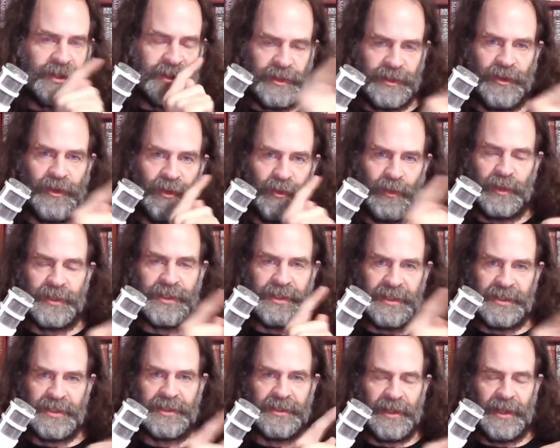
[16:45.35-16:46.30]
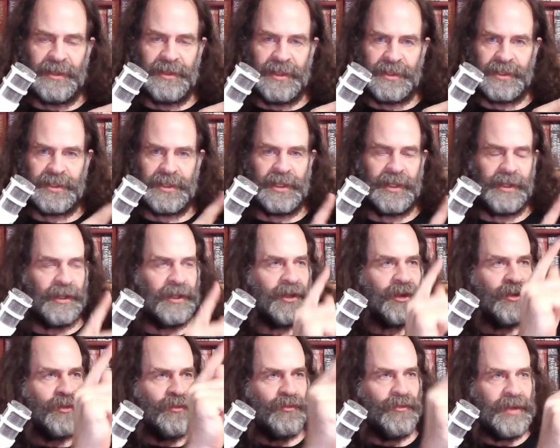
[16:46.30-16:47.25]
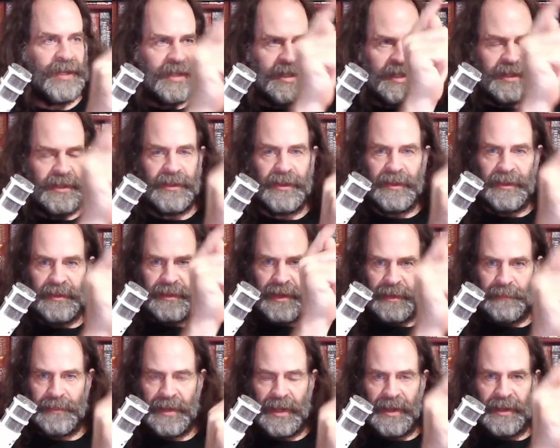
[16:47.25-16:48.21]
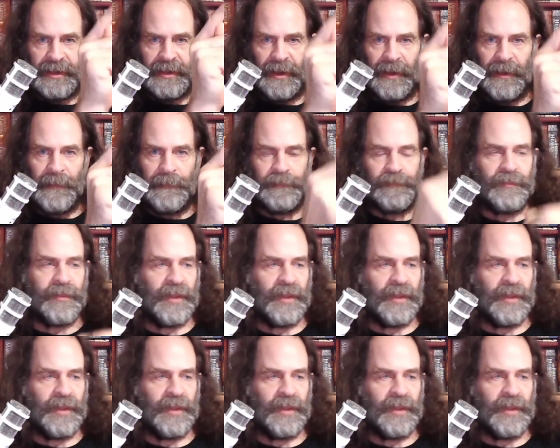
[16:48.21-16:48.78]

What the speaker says: to know what's inside this thing can read that marker